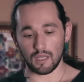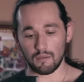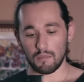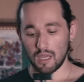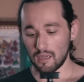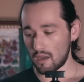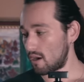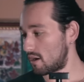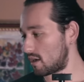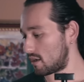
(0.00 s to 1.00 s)
can make
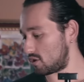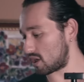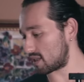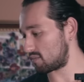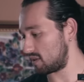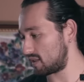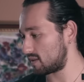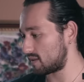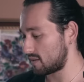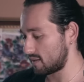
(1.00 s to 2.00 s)
our
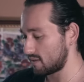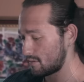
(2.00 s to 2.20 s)
adjustments.